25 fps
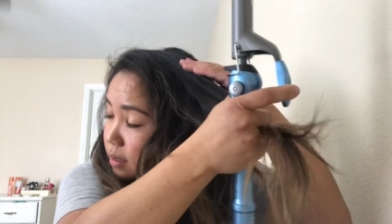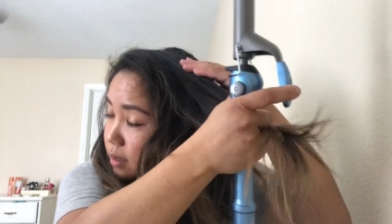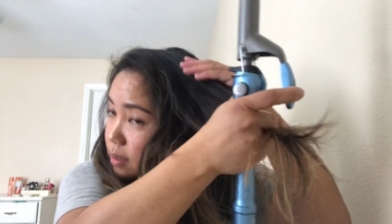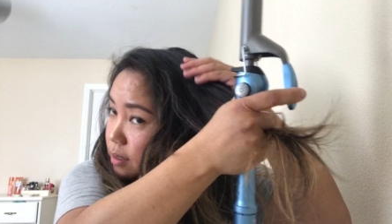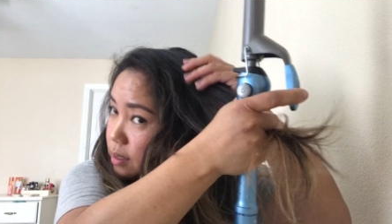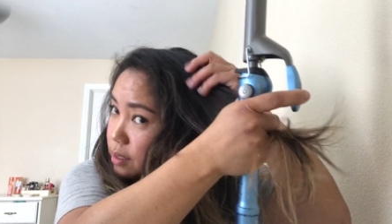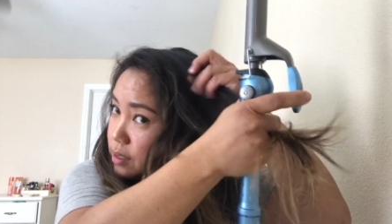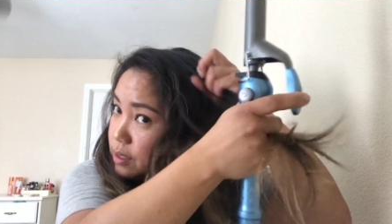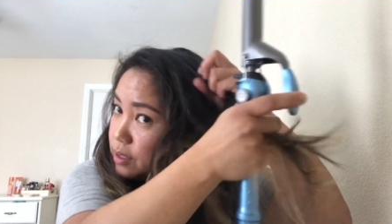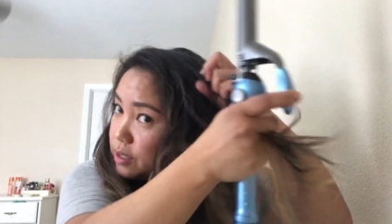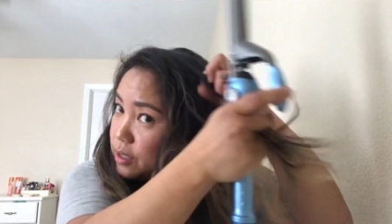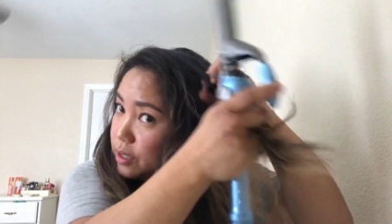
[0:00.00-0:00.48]

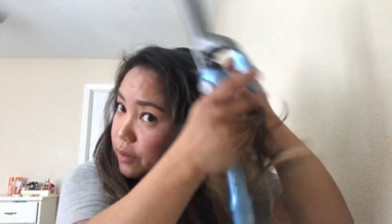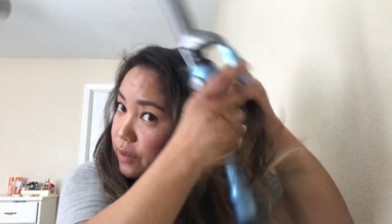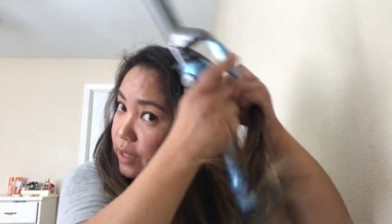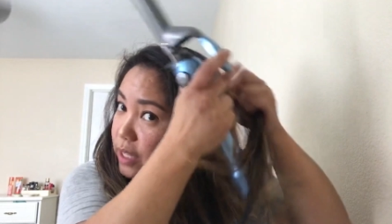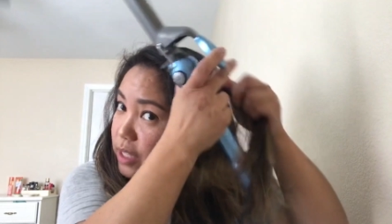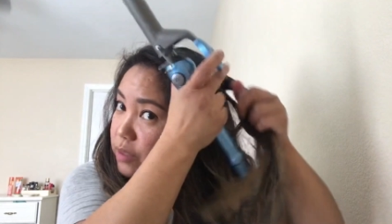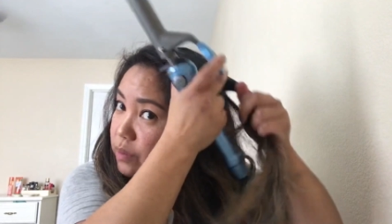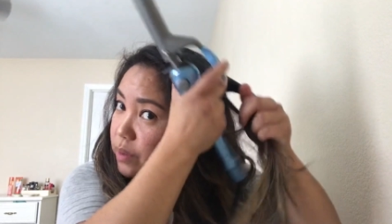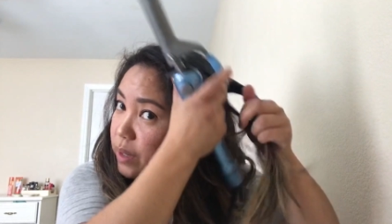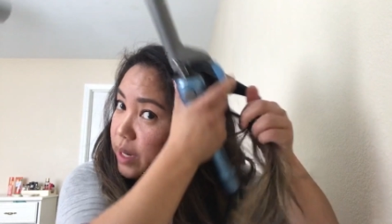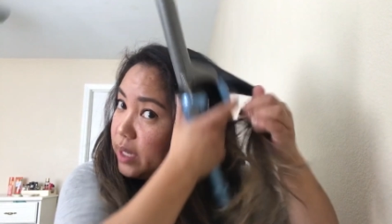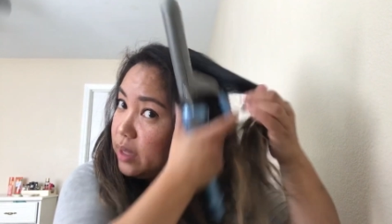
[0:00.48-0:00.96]
So
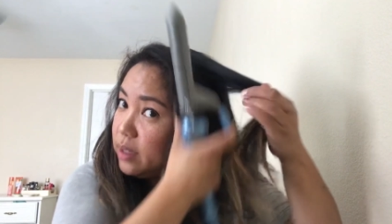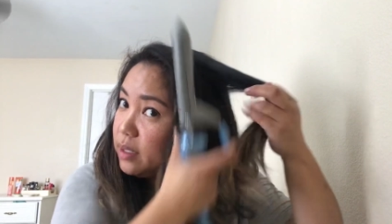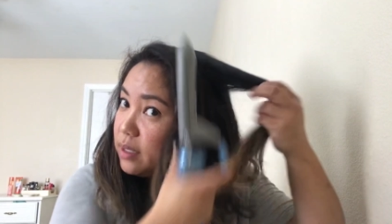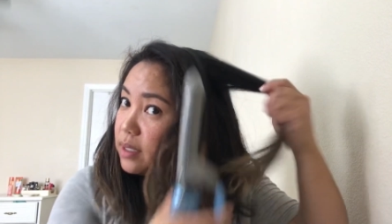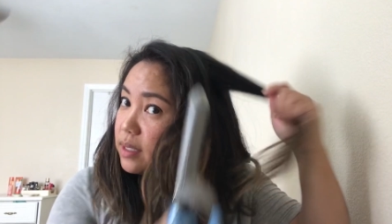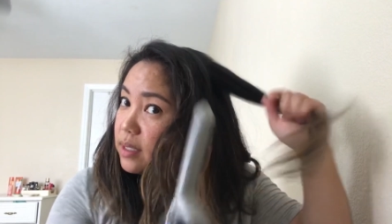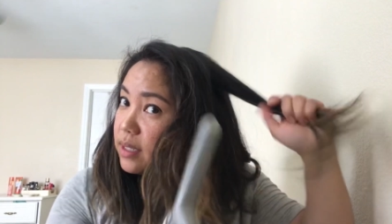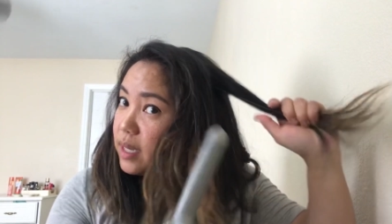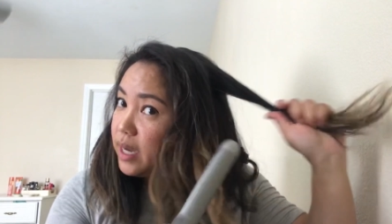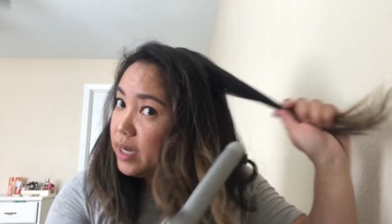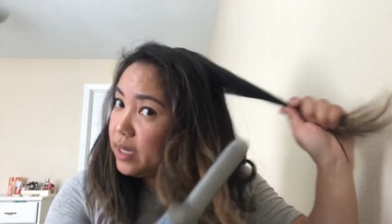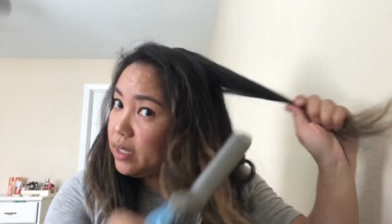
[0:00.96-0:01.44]
that's why it
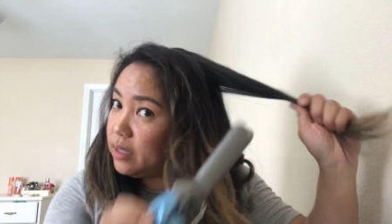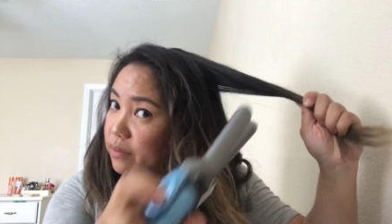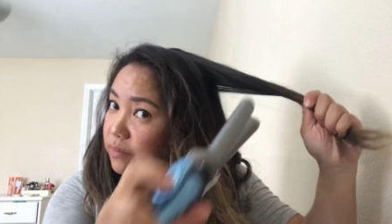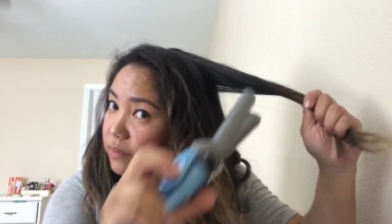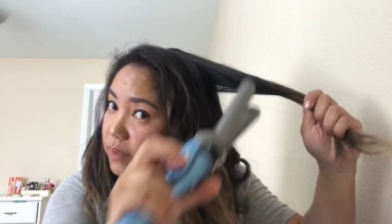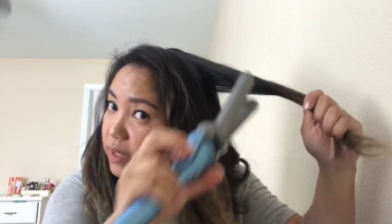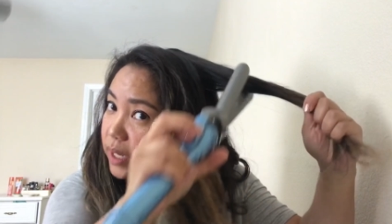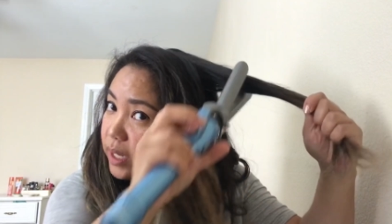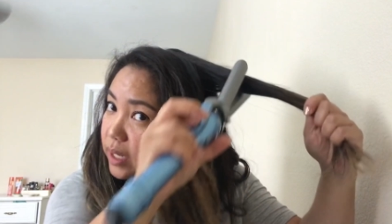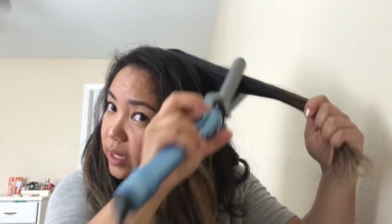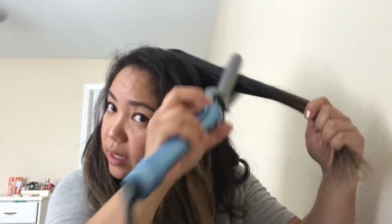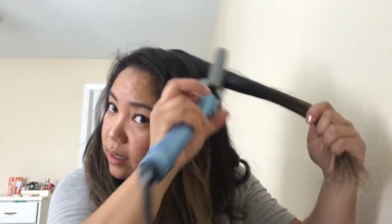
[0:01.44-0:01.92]
looks kind of
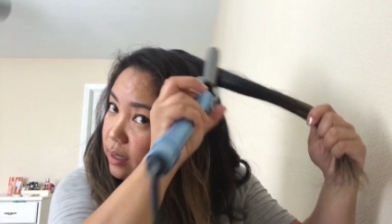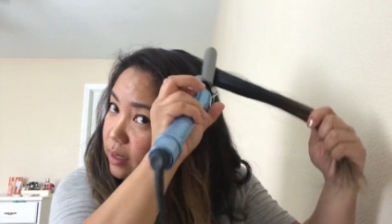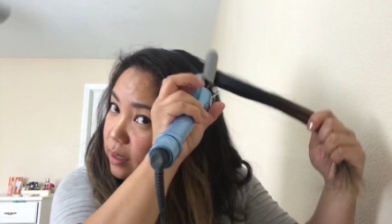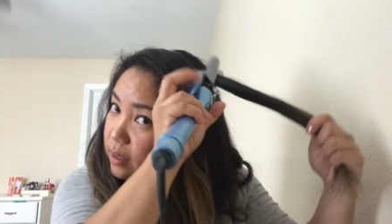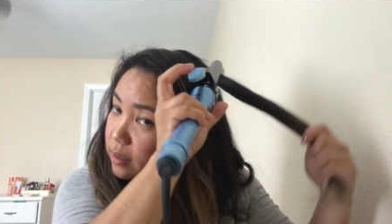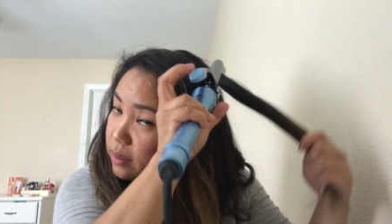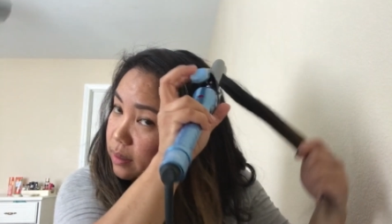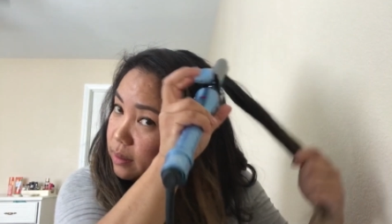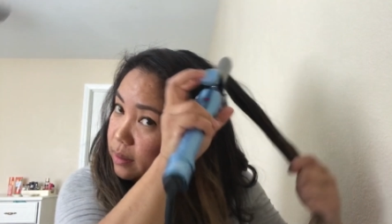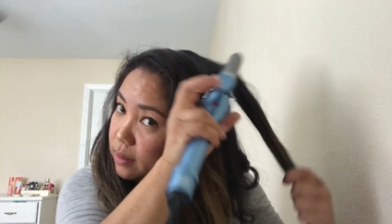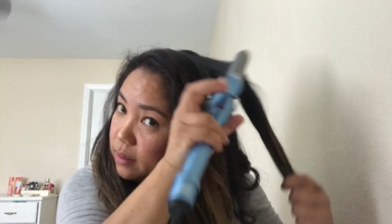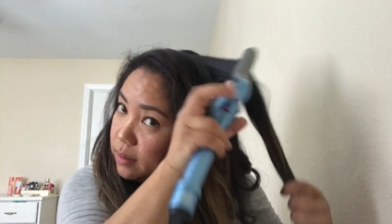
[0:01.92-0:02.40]
like
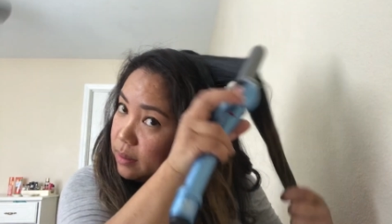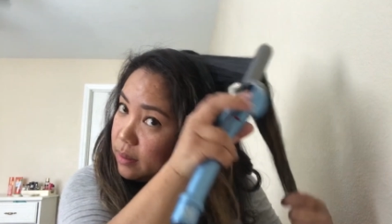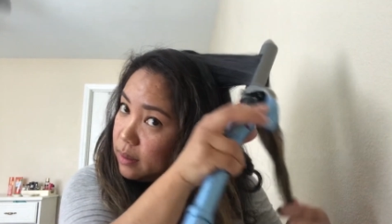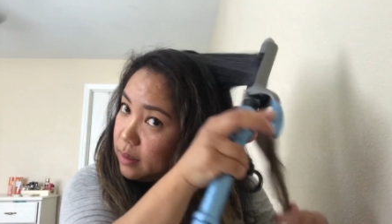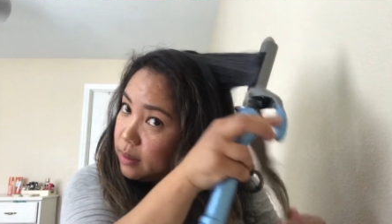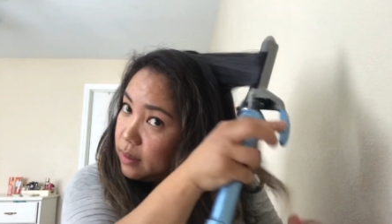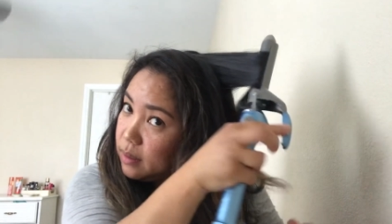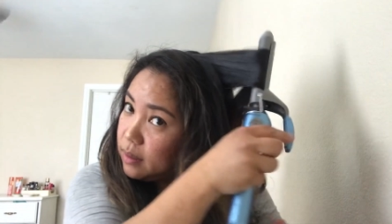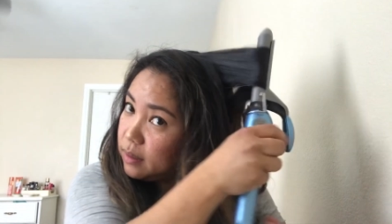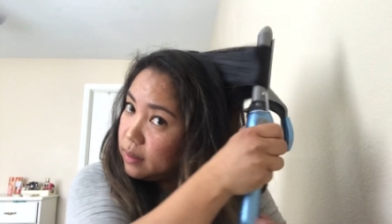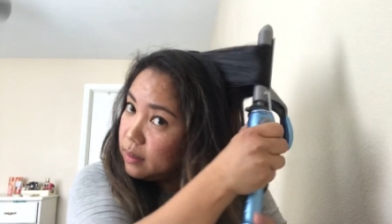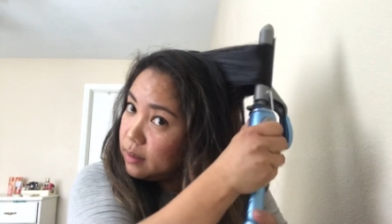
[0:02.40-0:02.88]

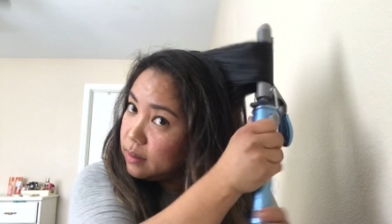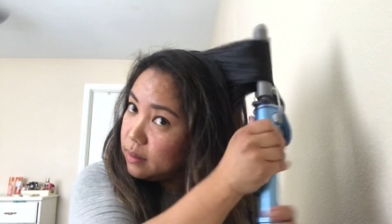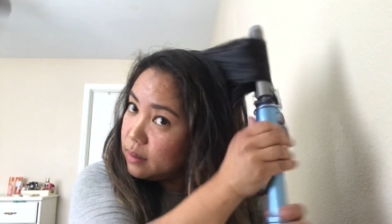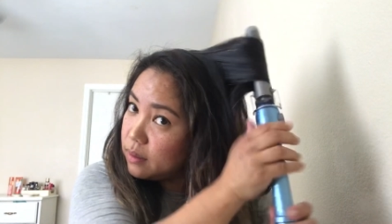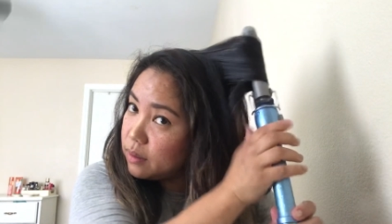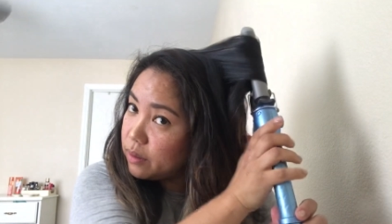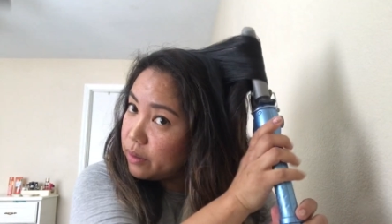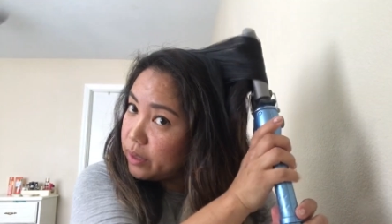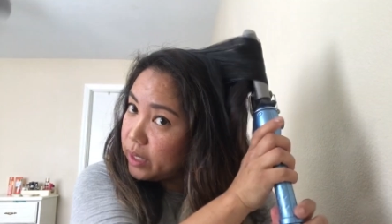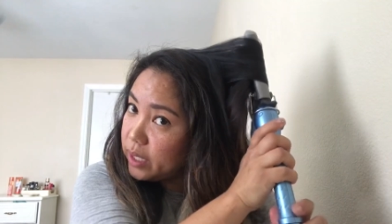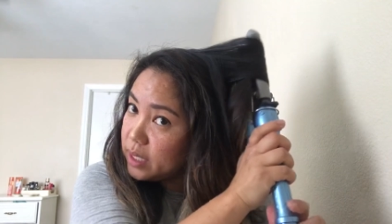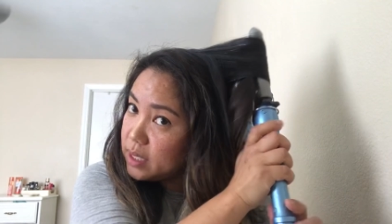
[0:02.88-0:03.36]

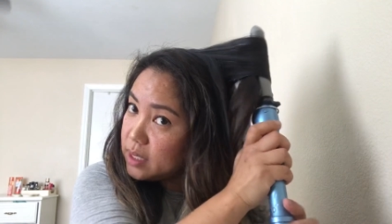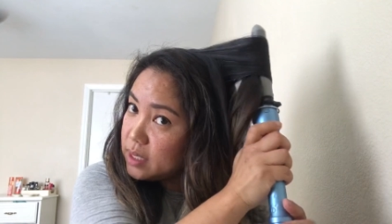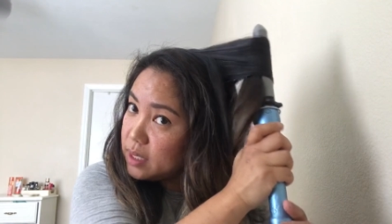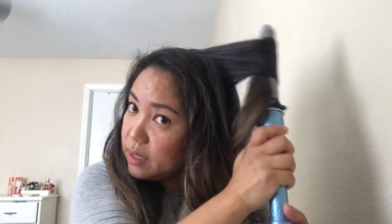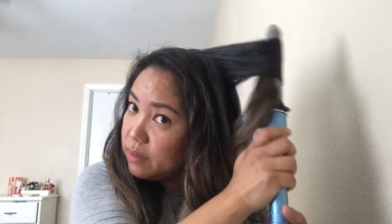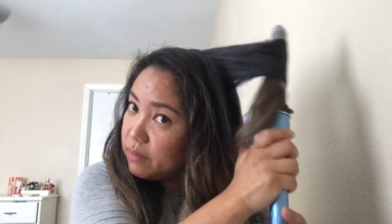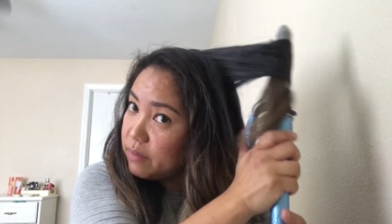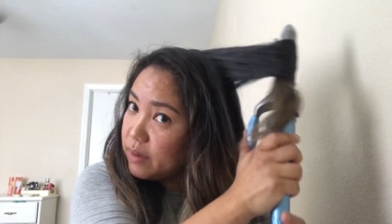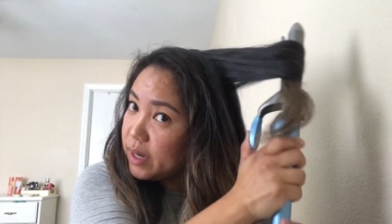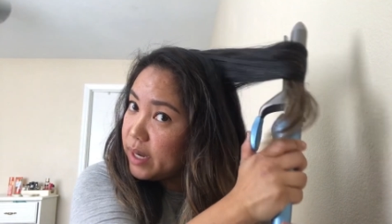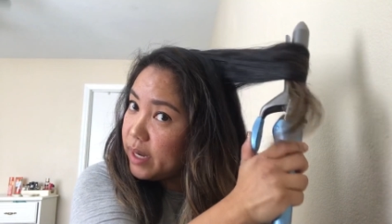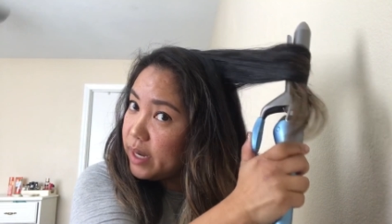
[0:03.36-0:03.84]

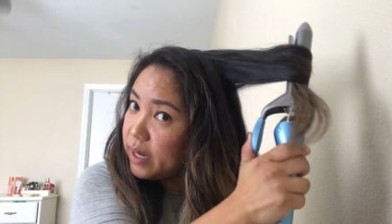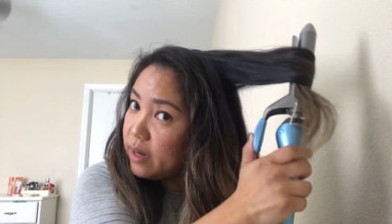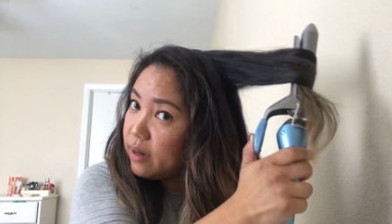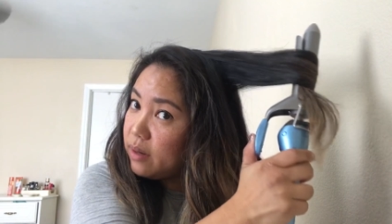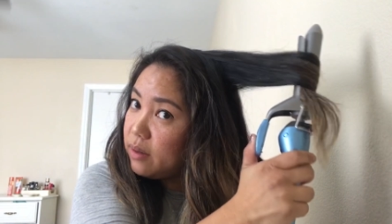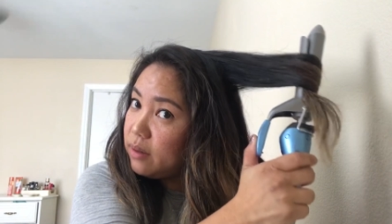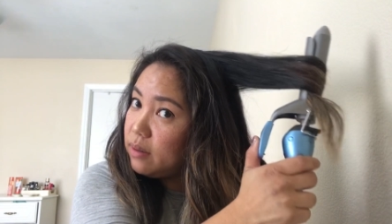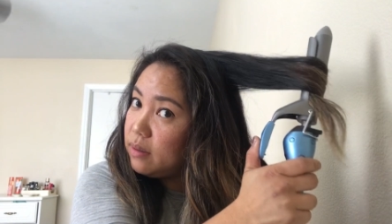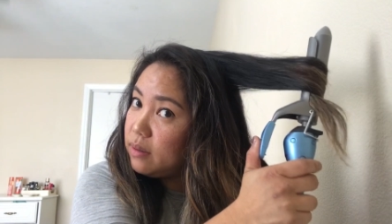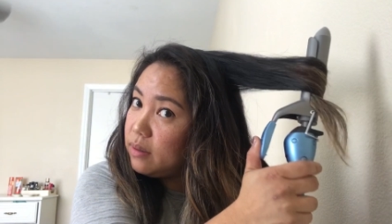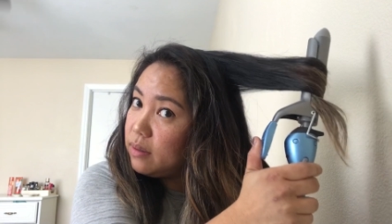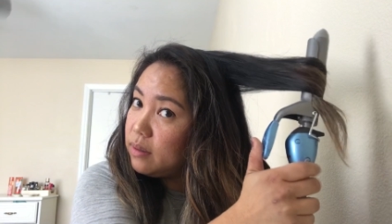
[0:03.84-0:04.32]
crazy right now.